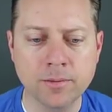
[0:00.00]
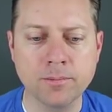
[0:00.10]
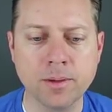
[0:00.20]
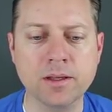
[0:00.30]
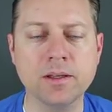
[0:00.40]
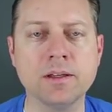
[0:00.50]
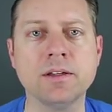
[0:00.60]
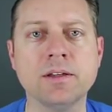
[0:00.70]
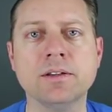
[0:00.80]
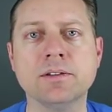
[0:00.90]
but it
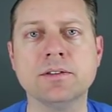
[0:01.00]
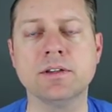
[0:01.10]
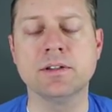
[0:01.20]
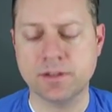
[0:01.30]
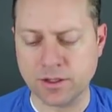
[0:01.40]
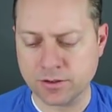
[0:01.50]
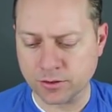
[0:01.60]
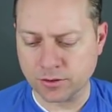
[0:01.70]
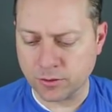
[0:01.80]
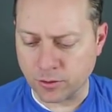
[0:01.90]
is
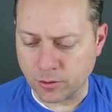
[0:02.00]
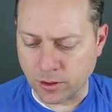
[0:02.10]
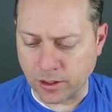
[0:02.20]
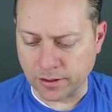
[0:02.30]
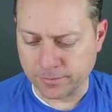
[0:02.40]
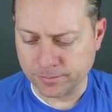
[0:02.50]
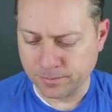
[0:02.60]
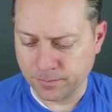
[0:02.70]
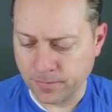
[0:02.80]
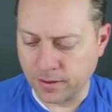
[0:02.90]
essential to acquire.
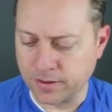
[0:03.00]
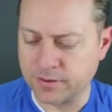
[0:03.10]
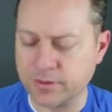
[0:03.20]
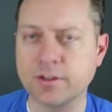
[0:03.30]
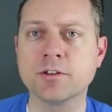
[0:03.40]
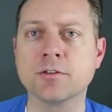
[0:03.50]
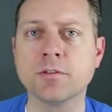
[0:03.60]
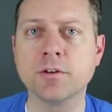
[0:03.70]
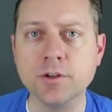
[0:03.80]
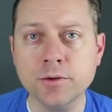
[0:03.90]
It is essential
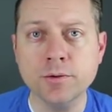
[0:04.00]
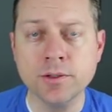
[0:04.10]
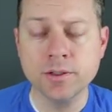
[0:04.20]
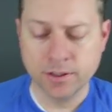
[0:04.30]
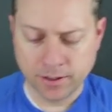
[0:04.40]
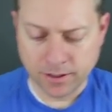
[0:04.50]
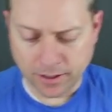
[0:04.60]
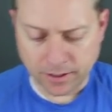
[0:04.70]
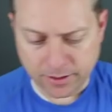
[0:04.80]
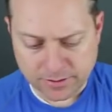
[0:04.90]
for you,
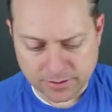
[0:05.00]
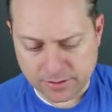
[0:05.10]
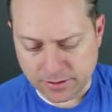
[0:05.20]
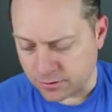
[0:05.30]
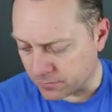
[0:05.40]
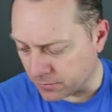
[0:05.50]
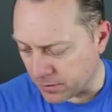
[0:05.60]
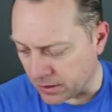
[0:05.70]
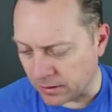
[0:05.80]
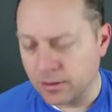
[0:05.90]
and it is essential for
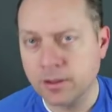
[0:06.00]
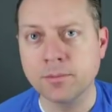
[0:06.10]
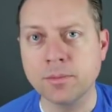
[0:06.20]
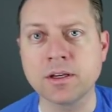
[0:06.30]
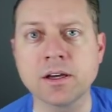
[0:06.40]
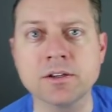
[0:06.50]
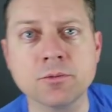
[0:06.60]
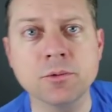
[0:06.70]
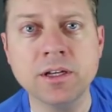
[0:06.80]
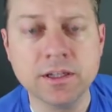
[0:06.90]
me because
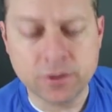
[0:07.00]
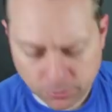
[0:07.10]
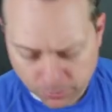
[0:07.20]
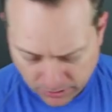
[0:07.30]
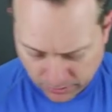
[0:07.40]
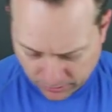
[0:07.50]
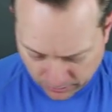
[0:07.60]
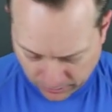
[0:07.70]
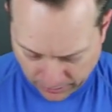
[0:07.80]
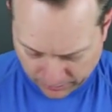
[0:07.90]
we need to be
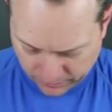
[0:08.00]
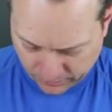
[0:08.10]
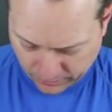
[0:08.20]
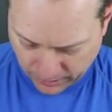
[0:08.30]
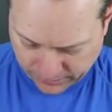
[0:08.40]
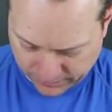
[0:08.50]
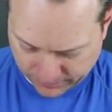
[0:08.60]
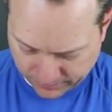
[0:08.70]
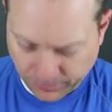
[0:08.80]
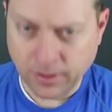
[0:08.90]
like Christ.
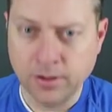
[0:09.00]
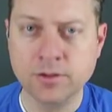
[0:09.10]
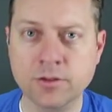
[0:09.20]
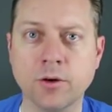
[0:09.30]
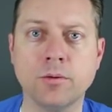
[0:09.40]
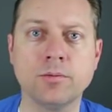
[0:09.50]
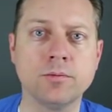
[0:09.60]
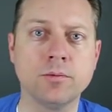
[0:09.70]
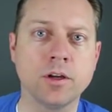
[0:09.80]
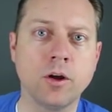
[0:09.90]
So we
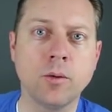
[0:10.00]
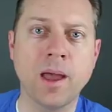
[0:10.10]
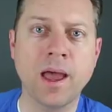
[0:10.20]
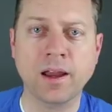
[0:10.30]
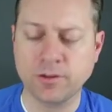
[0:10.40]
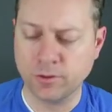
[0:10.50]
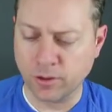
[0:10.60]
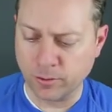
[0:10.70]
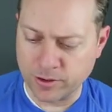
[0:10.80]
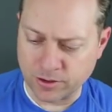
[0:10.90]
can go back to
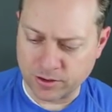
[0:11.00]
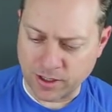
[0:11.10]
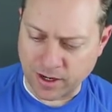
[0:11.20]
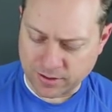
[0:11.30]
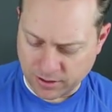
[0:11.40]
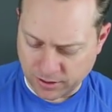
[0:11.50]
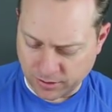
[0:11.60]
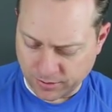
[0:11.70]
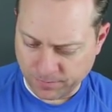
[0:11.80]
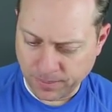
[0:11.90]
our original text
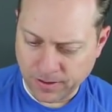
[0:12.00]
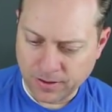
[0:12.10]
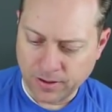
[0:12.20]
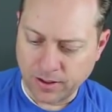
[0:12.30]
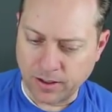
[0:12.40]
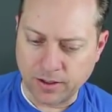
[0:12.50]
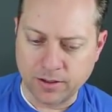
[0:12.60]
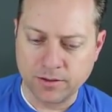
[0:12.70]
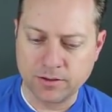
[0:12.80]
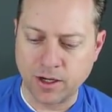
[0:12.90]
here
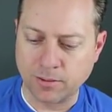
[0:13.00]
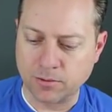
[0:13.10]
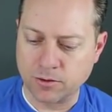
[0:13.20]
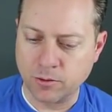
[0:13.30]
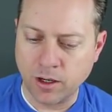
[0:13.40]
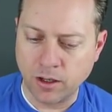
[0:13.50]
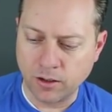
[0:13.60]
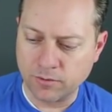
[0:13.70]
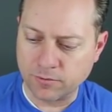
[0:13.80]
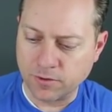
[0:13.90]
in chapter
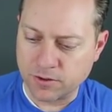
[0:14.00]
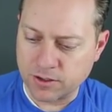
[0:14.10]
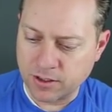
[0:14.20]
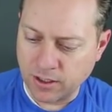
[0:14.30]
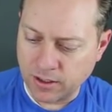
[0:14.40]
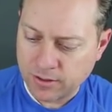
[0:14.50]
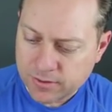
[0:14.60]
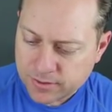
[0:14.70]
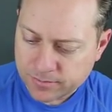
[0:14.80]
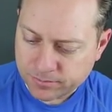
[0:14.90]
12 of 1
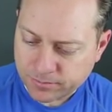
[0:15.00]
Kings